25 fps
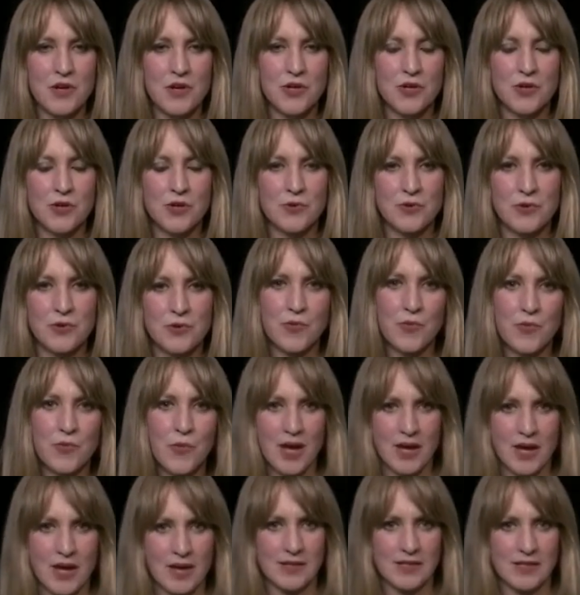you would
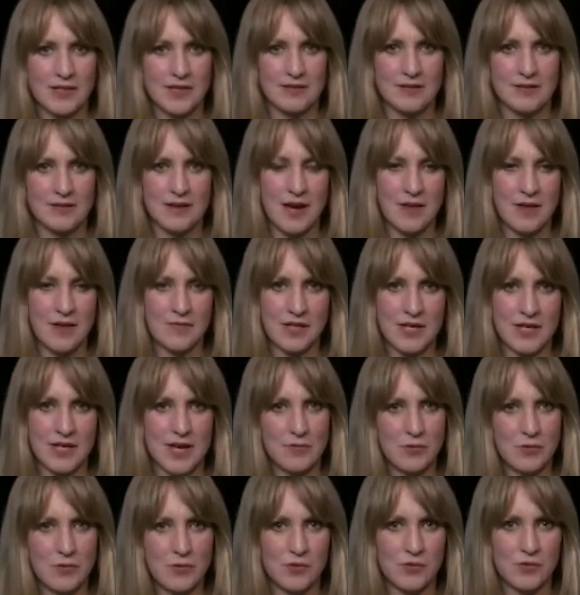always have the
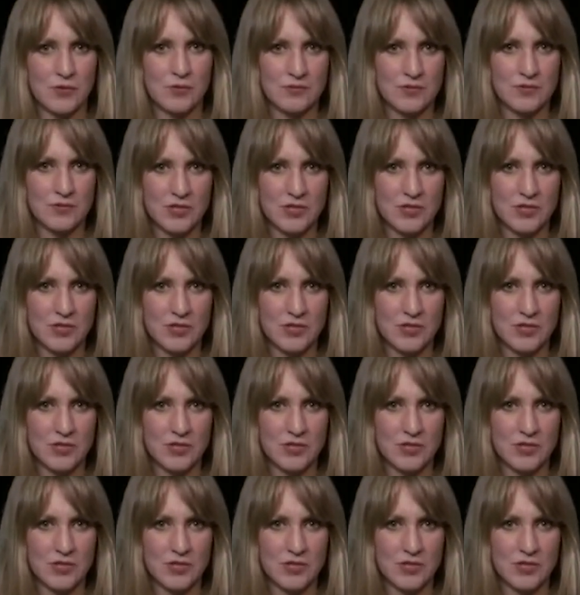table